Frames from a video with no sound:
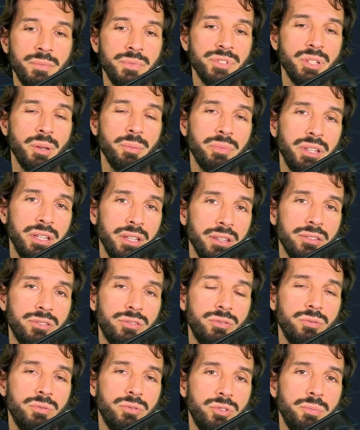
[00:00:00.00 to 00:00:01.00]
Something
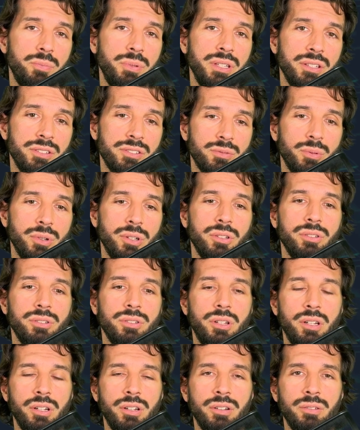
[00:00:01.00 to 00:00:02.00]
to be as
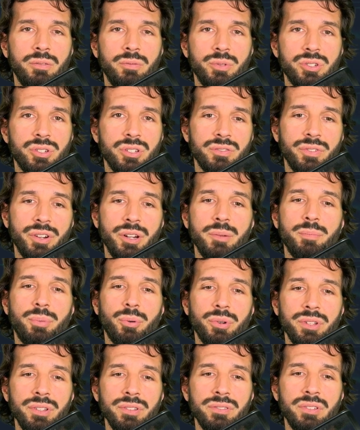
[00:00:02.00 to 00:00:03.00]
well, which is very
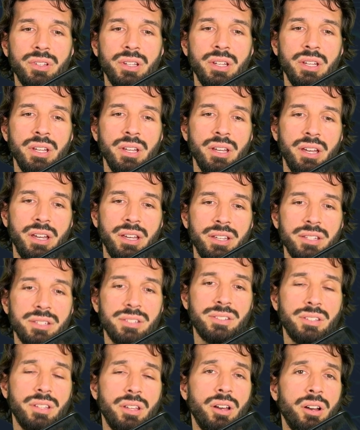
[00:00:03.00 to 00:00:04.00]
important,
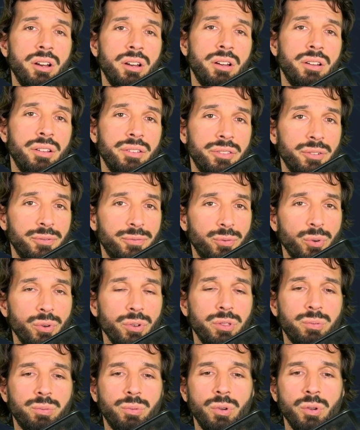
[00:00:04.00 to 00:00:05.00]
is the
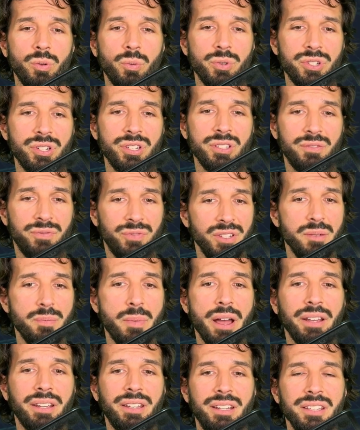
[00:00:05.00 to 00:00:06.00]
fourth role, which is
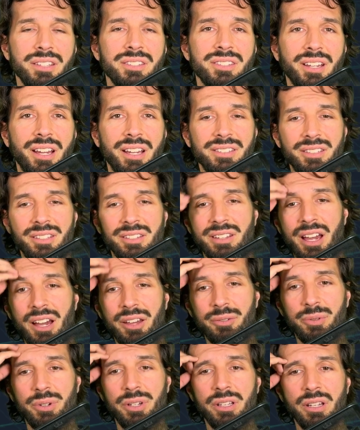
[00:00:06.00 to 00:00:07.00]
feedback and insights and
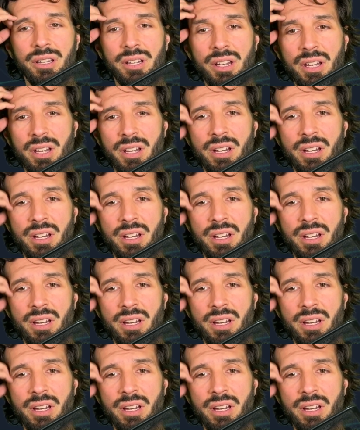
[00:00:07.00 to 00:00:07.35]
gathering.